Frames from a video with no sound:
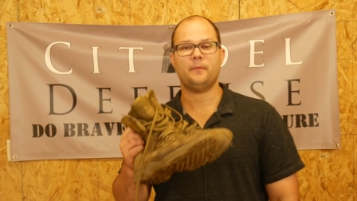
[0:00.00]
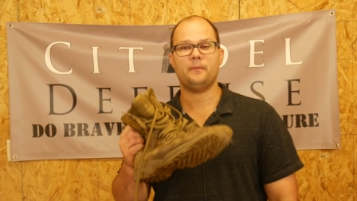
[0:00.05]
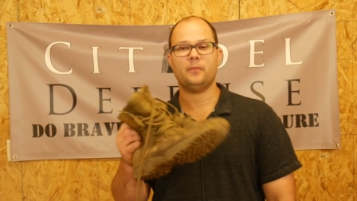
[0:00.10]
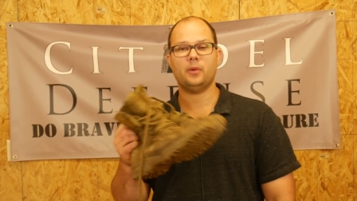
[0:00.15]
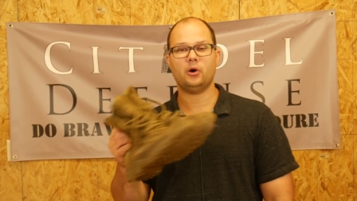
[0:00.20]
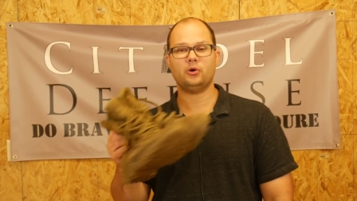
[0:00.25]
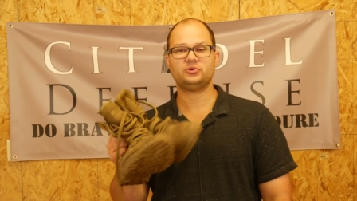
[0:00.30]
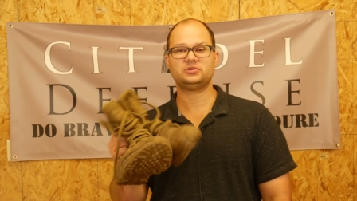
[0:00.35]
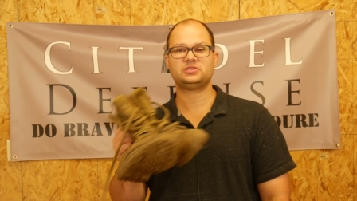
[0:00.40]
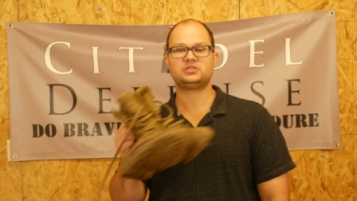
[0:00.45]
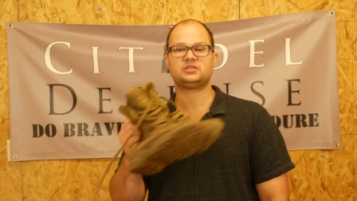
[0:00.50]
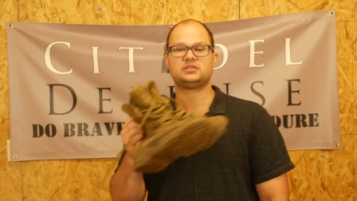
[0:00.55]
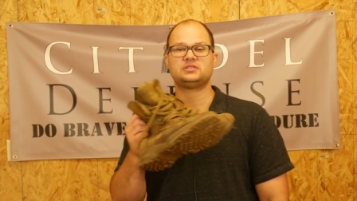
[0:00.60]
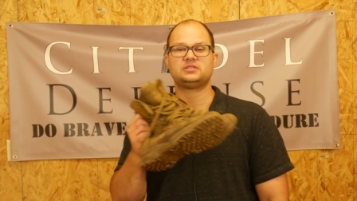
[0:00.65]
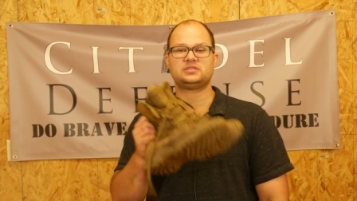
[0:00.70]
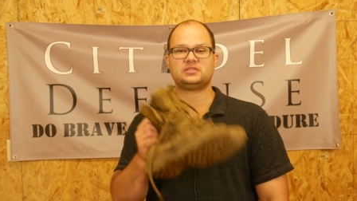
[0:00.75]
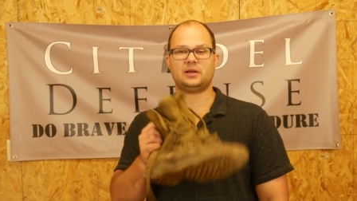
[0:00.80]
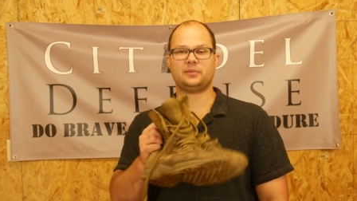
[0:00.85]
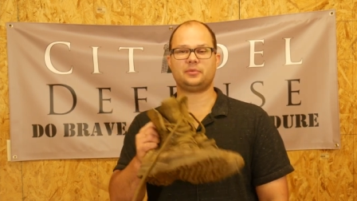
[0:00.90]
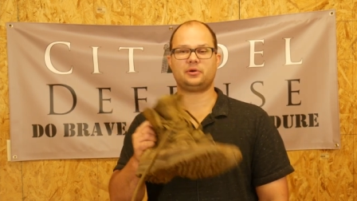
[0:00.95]
Most
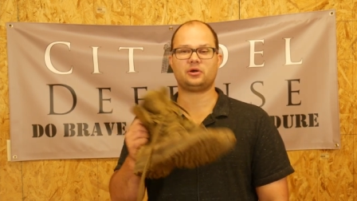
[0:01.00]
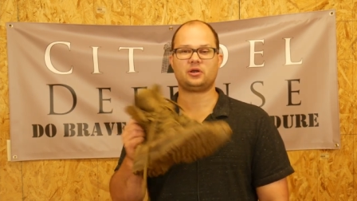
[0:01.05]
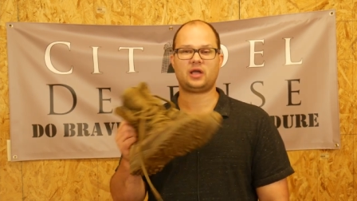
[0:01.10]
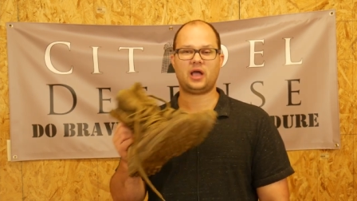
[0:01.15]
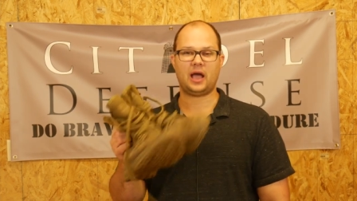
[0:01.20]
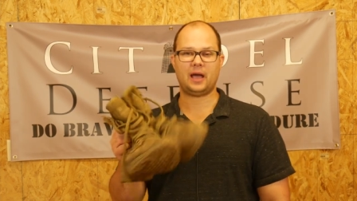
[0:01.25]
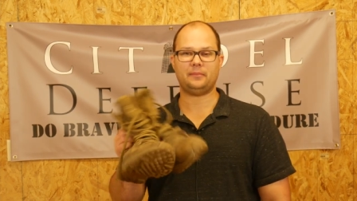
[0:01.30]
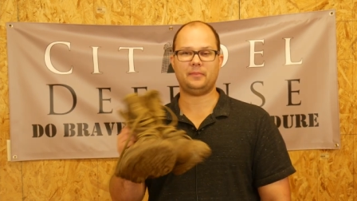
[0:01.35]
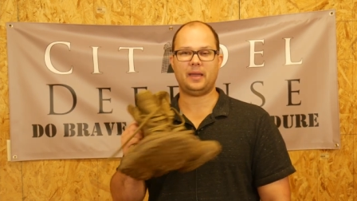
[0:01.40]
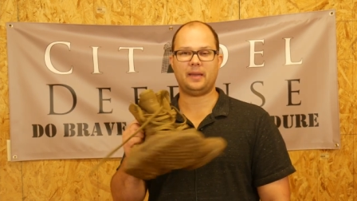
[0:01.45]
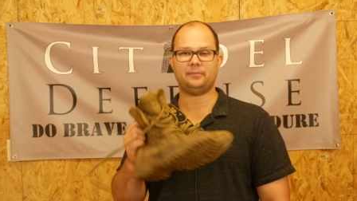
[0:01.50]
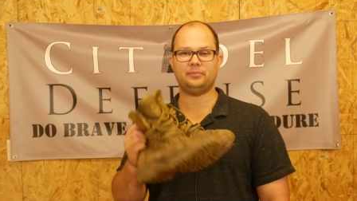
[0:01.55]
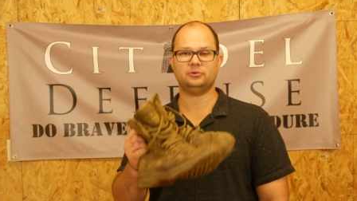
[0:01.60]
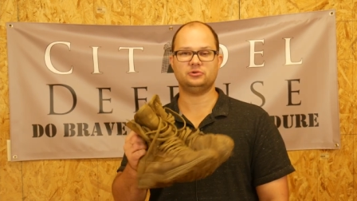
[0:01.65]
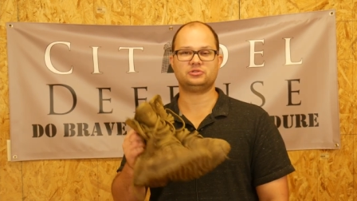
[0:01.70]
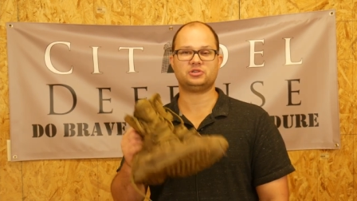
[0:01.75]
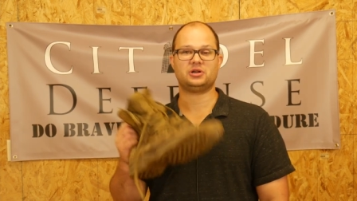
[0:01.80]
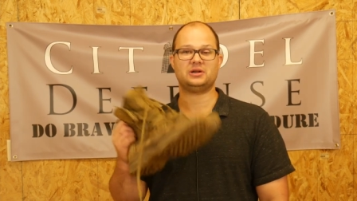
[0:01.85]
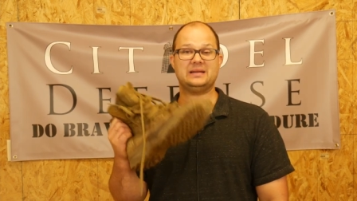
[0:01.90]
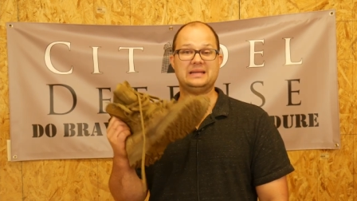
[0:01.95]
summer combat
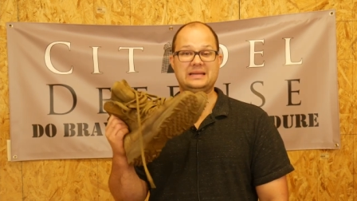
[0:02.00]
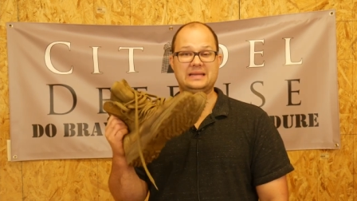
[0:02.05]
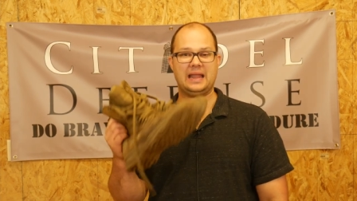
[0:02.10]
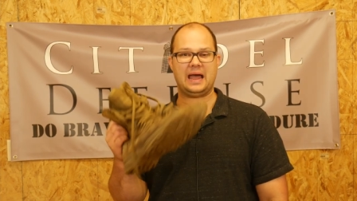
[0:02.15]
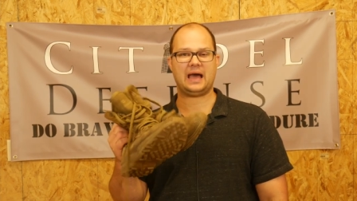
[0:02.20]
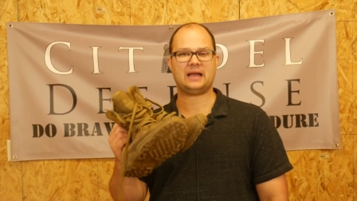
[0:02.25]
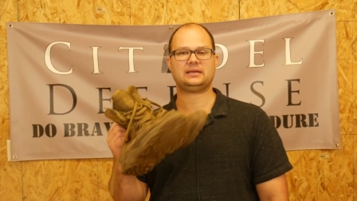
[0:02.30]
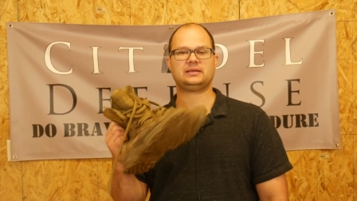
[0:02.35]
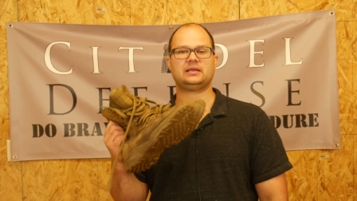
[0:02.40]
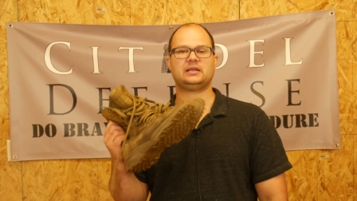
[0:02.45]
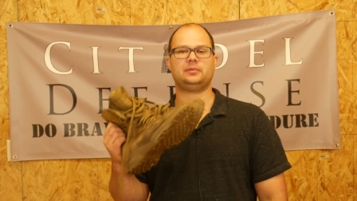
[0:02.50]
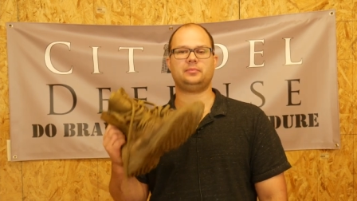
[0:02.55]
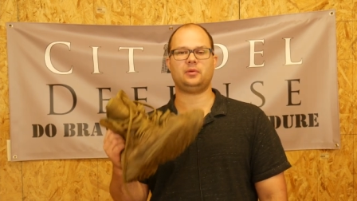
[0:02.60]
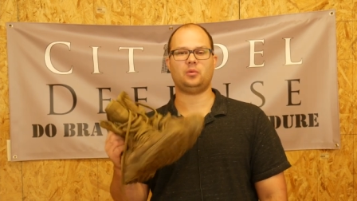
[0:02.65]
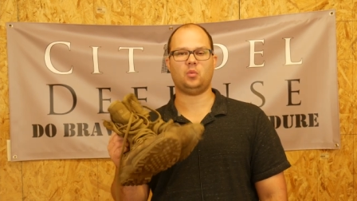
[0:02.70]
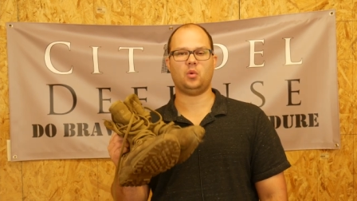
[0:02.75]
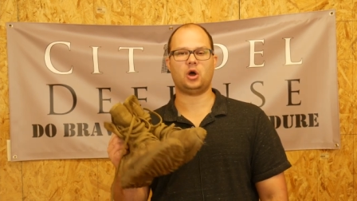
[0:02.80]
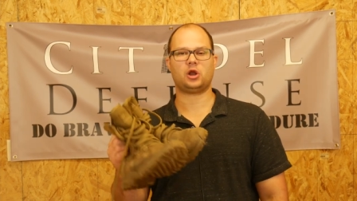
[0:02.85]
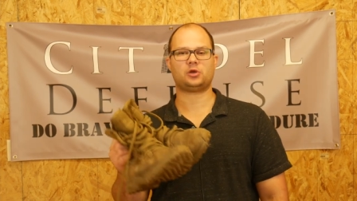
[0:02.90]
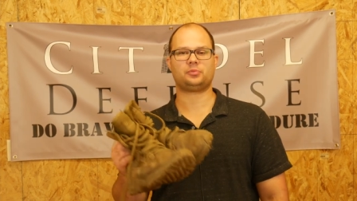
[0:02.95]
boots are not going to be
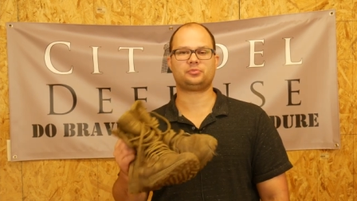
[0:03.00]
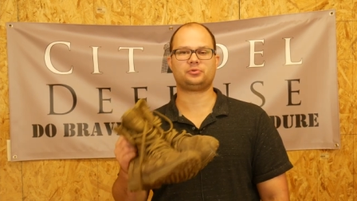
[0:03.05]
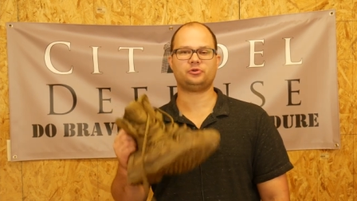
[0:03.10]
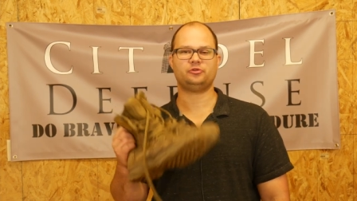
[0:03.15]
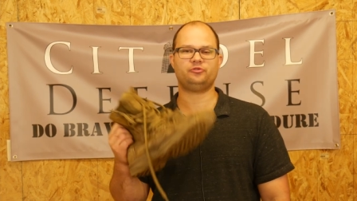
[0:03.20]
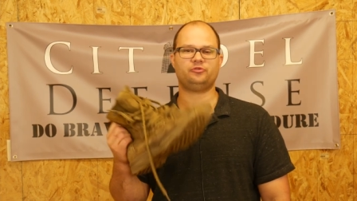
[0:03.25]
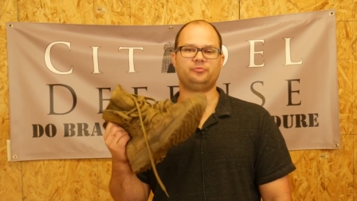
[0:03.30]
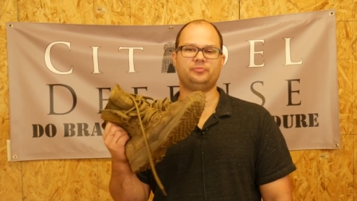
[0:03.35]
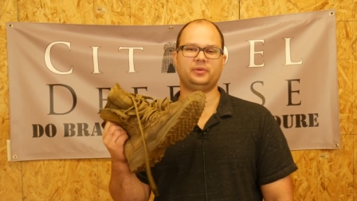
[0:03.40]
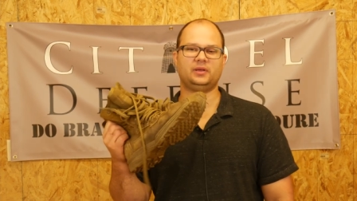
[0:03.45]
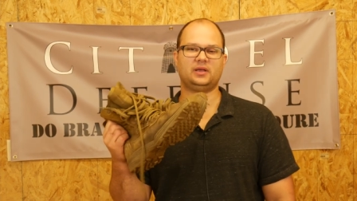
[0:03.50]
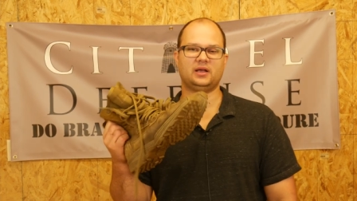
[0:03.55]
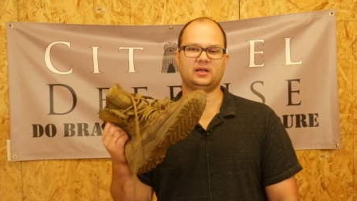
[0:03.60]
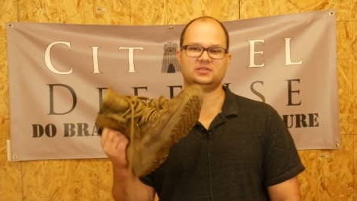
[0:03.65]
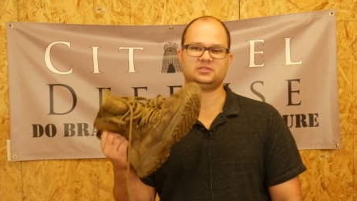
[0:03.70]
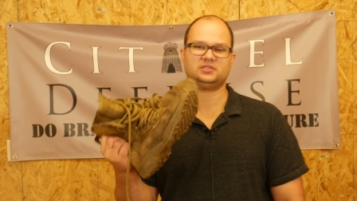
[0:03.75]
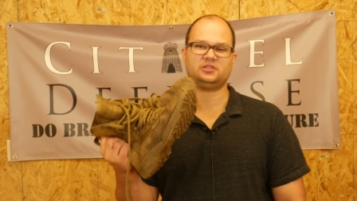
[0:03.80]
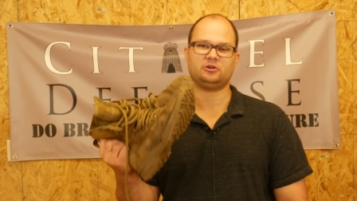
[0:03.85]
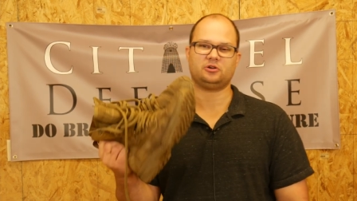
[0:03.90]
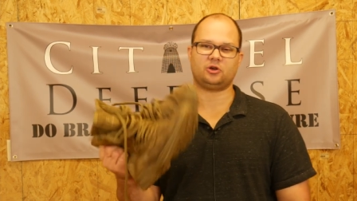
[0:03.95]
waterproof
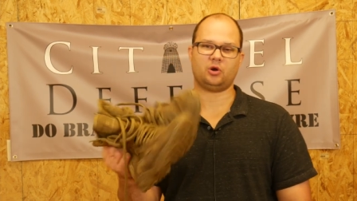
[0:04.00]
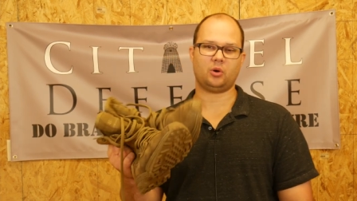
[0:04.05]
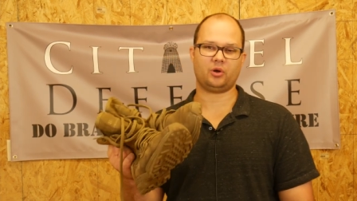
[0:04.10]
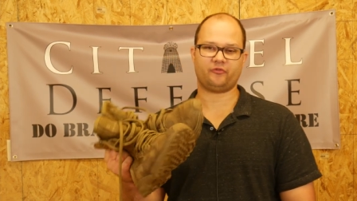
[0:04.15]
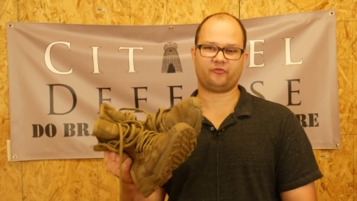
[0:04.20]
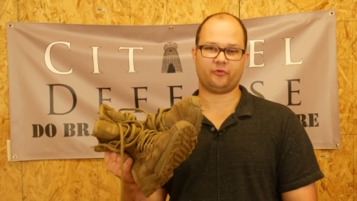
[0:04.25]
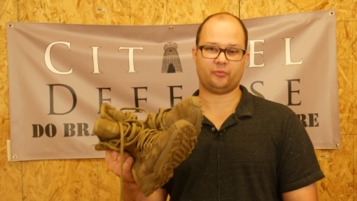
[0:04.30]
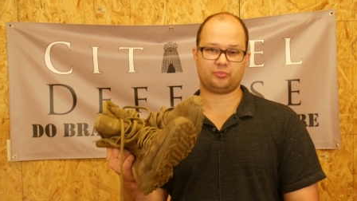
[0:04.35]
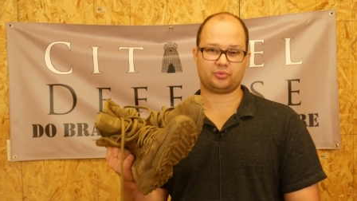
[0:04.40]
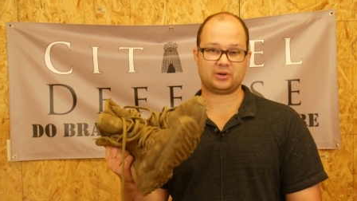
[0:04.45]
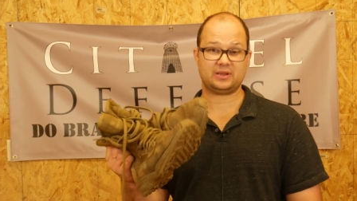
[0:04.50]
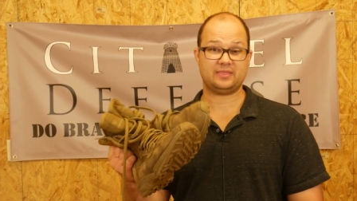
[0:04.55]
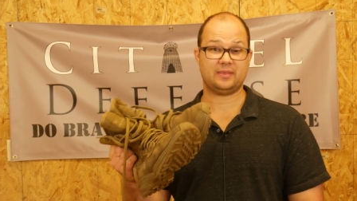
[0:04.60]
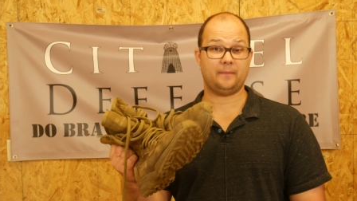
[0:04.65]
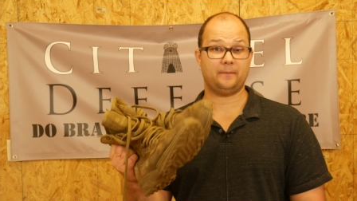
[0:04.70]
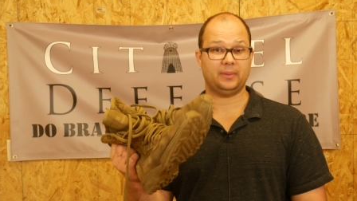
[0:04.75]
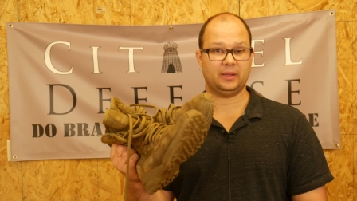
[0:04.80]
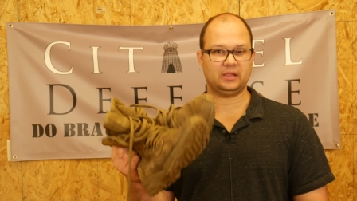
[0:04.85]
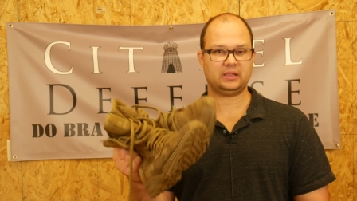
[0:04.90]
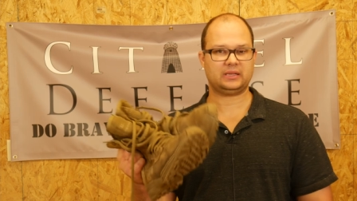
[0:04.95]
because they're going for
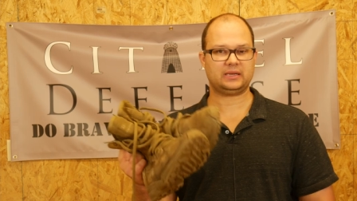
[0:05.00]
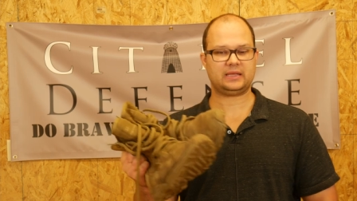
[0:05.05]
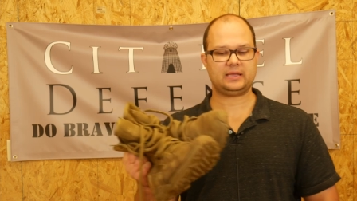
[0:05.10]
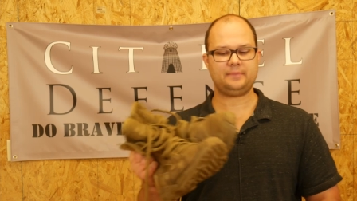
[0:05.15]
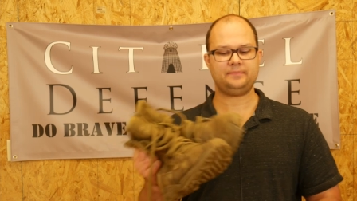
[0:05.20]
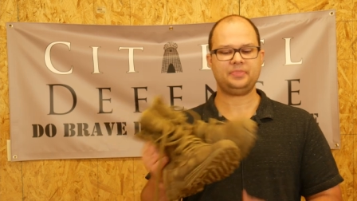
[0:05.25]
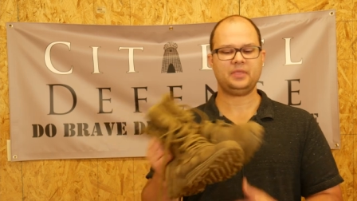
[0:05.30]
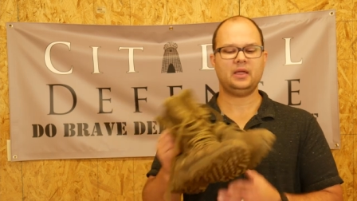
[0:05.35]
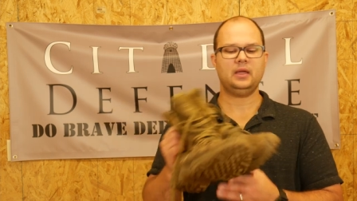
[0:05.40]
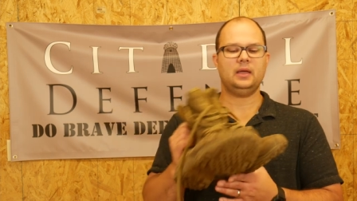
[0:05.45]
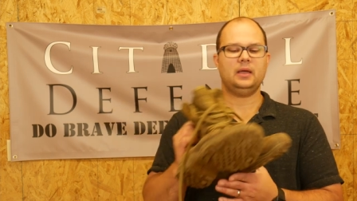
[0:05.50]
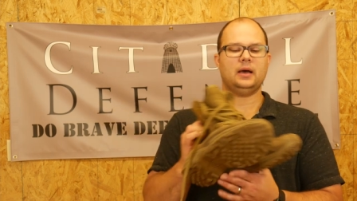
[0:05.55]
breathability.